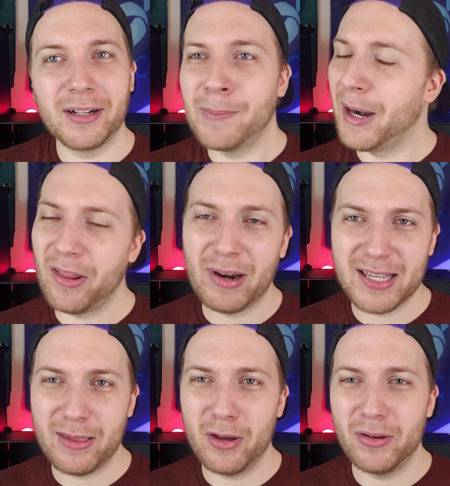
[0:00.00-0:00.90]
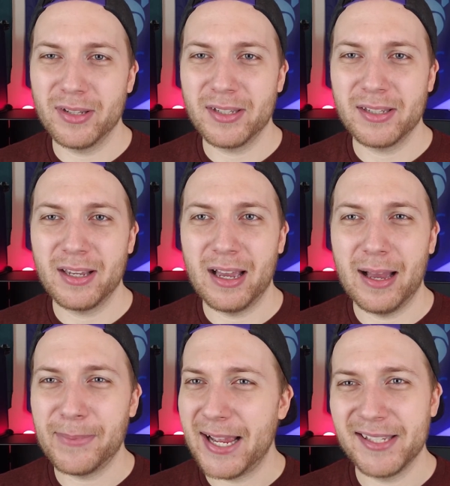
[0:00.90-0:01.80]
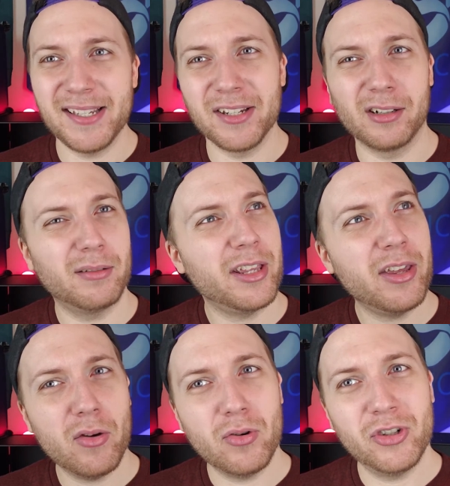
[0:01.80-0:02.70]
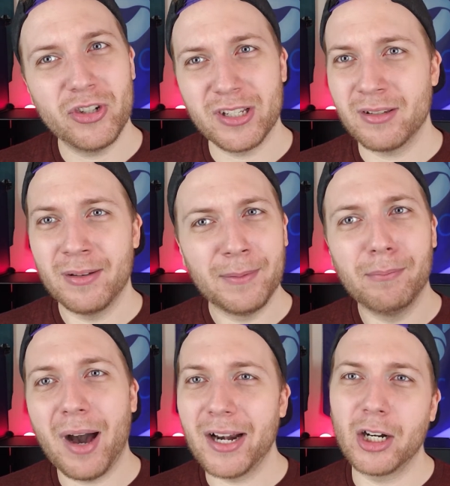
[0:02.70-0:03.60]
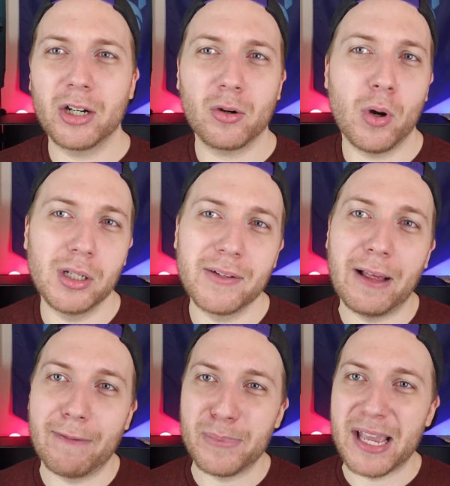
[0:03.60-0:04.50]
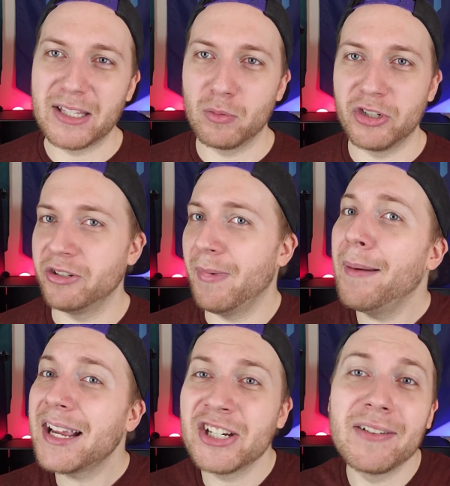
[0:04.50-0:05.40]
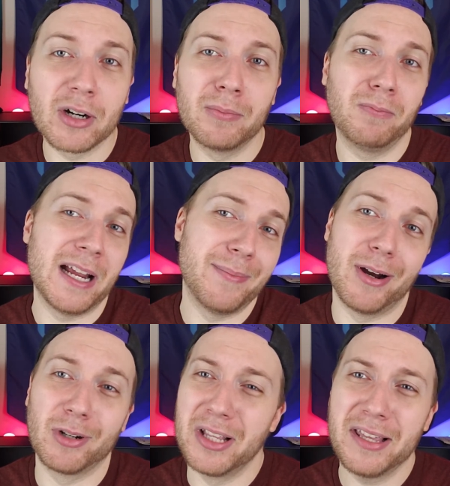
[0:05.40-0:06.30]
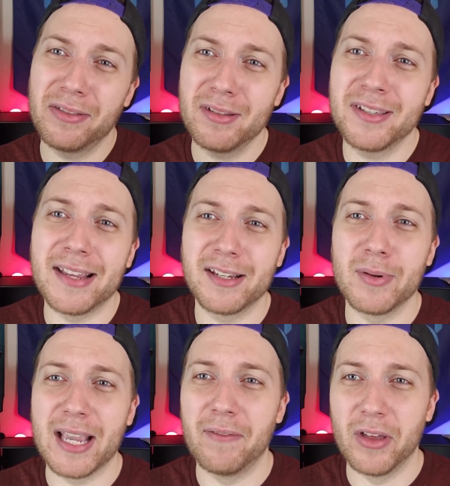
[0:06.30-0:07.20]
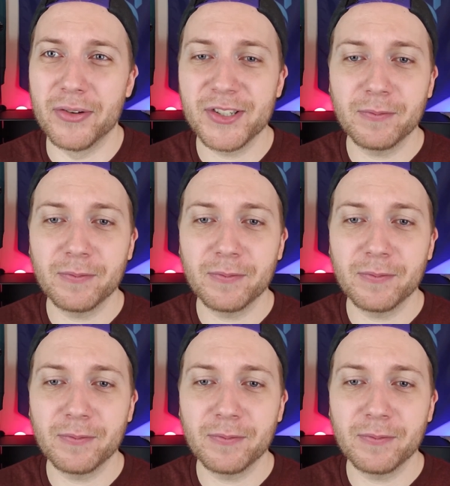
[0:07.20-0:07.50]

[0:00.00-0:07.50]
compared to the rest of those updates, these aren't huge, just minor quality of life updates, which I guess you can never complain about, really. It's nice to always have those.